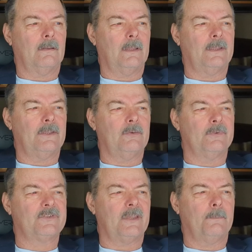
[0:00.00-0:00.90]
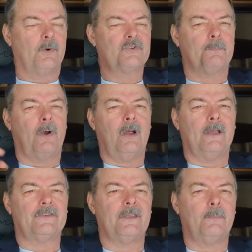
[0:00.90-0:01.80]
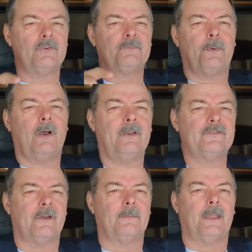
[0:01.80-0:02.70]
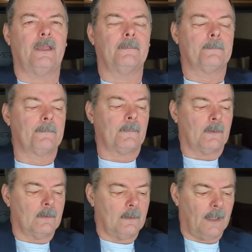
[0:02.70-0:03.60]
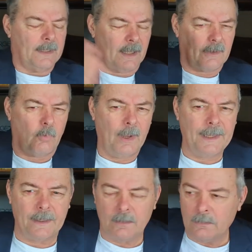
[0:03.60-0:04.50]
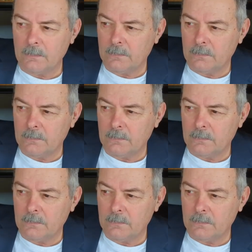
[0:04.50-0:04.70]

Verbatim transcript: Like you would say, push pause. He pushed pause on me. I got quiet.